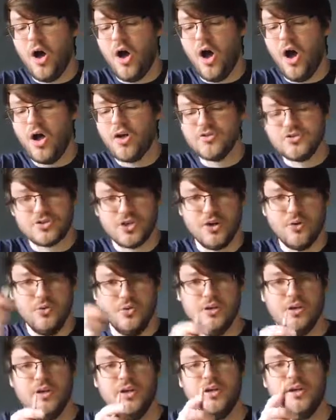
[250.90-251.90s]

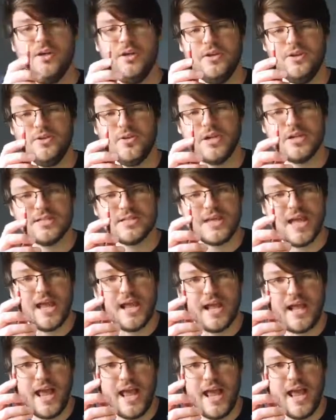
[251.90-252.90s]
Also, you can
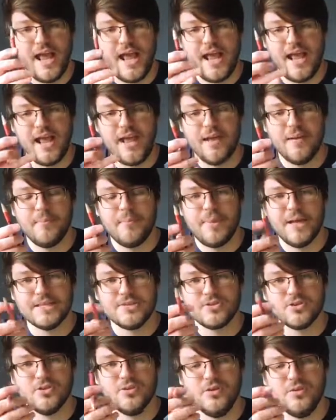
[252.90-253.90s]
take a
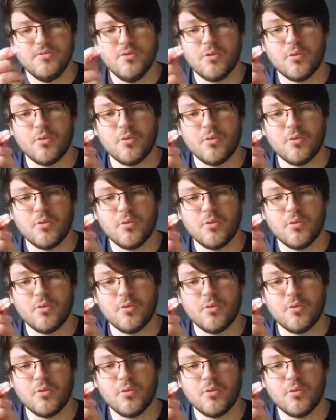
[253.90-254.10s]
pencil.